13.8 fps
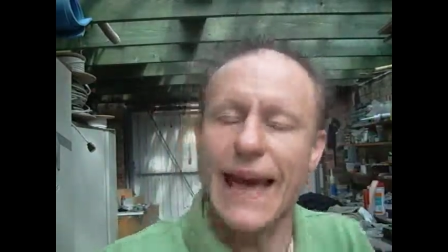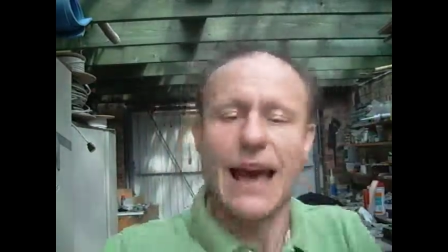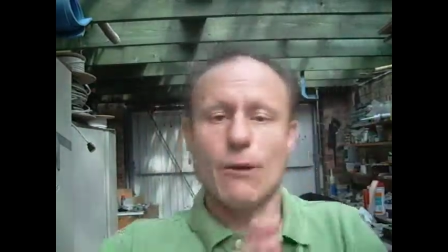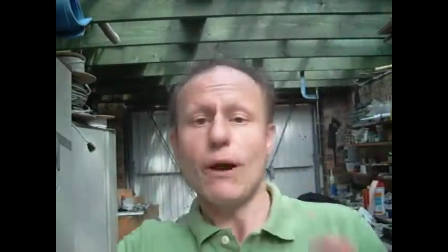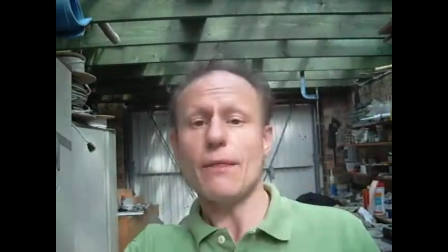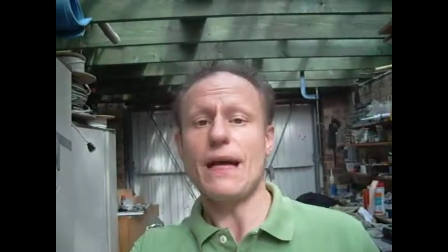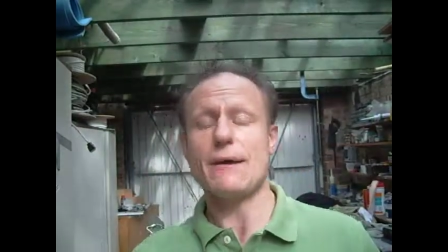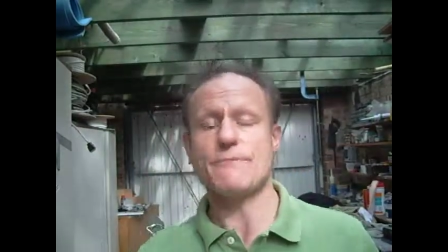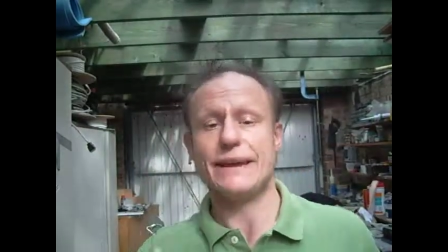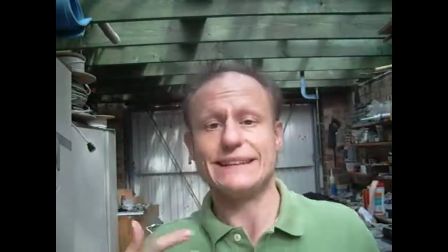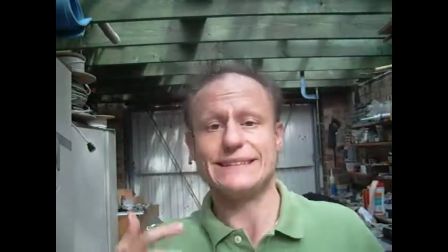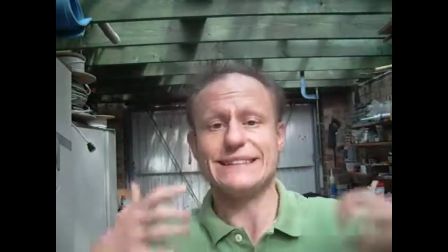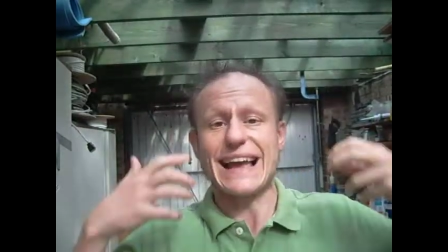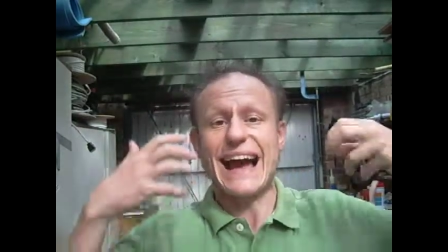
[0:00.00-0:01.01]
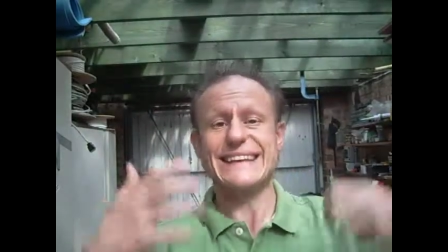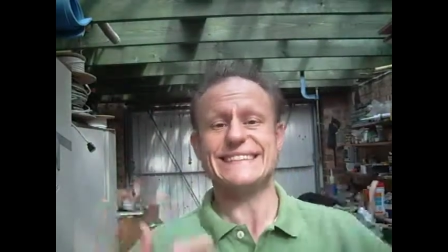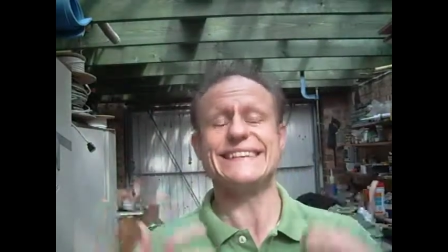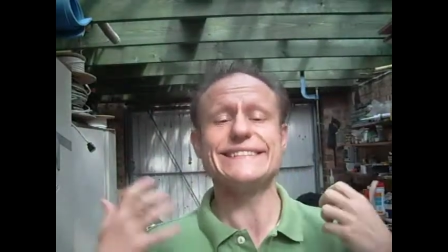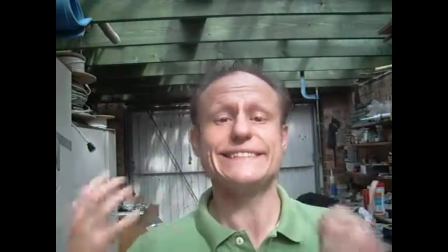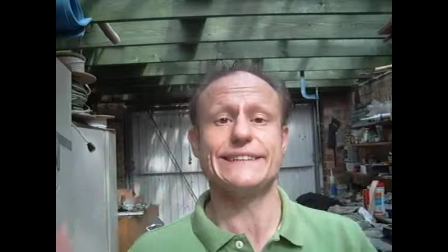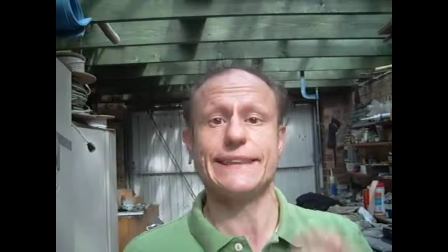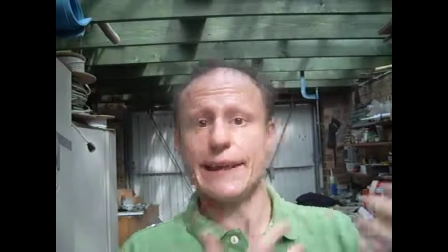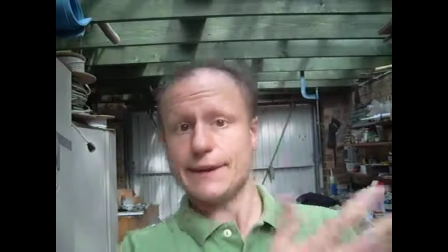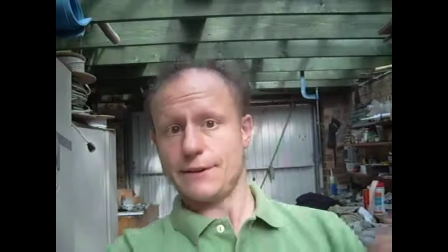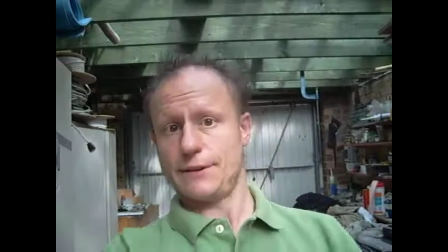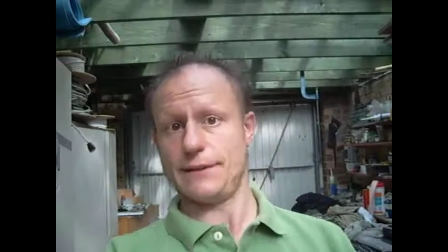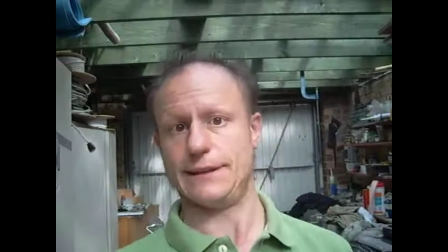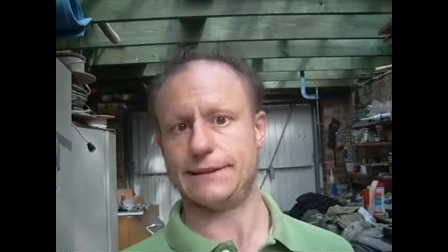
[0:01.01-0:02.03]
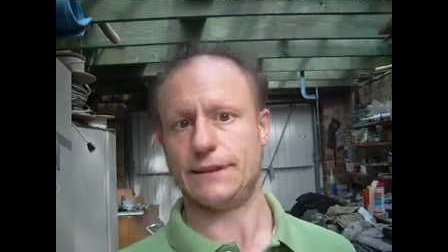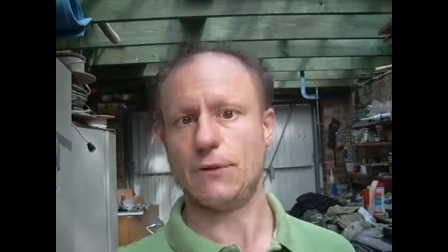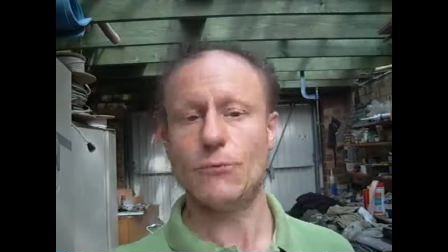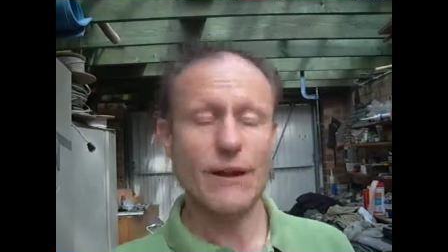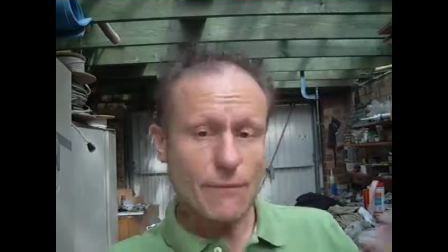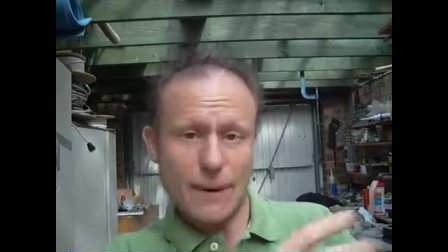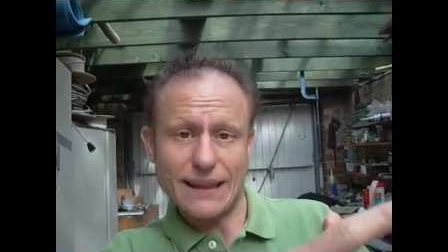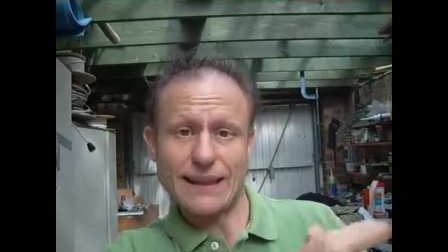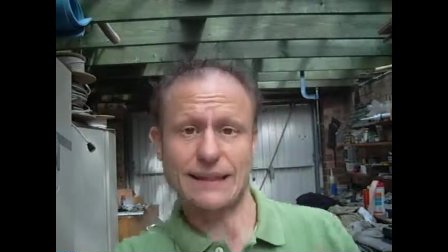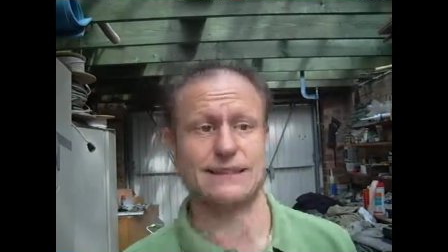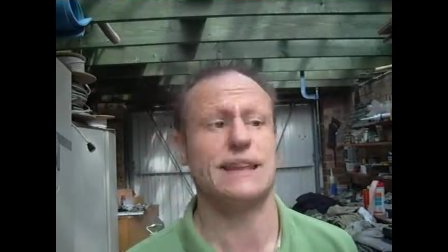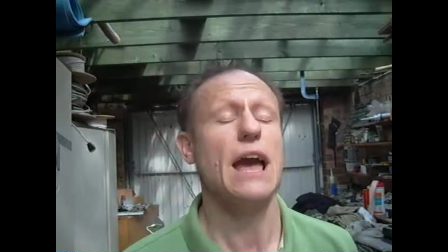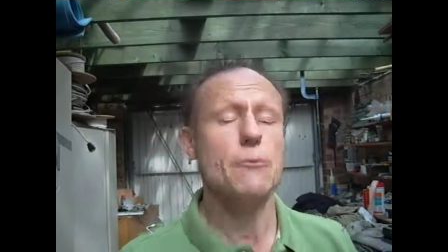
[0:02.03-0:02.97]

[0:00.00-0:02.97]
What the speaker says: What that means is our decisions are taken on list. We have a mailing list.